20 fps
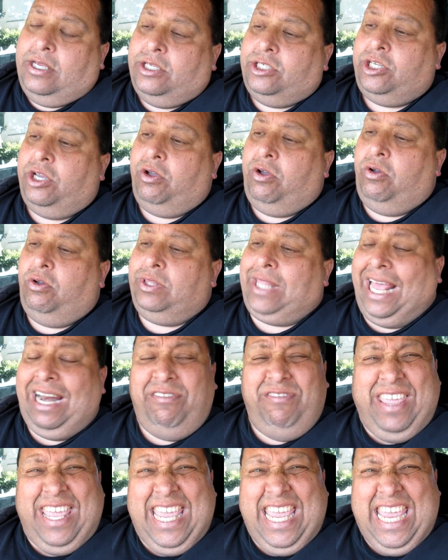So
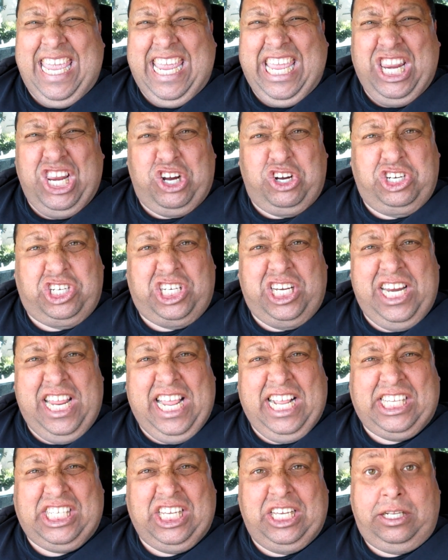that Wiener
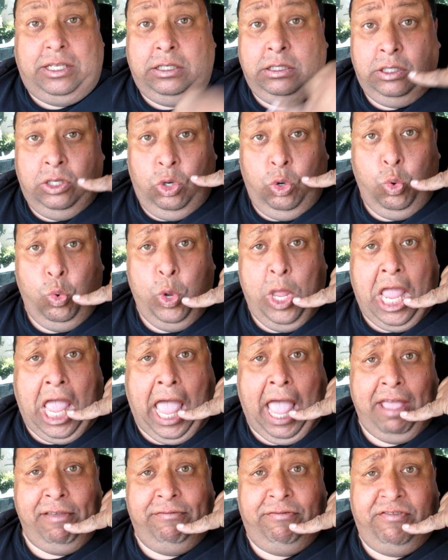Schnitzel, we
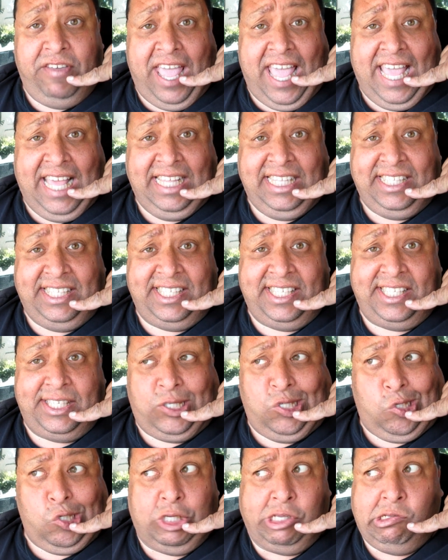have
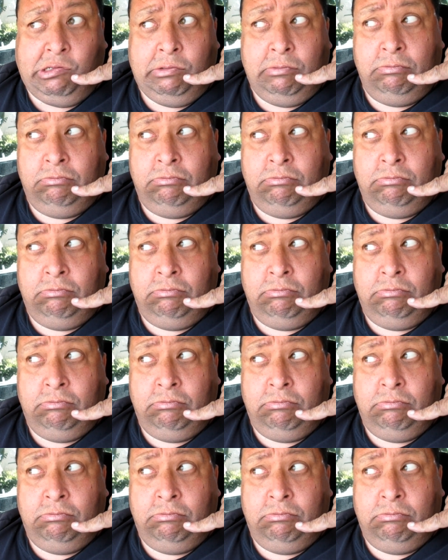this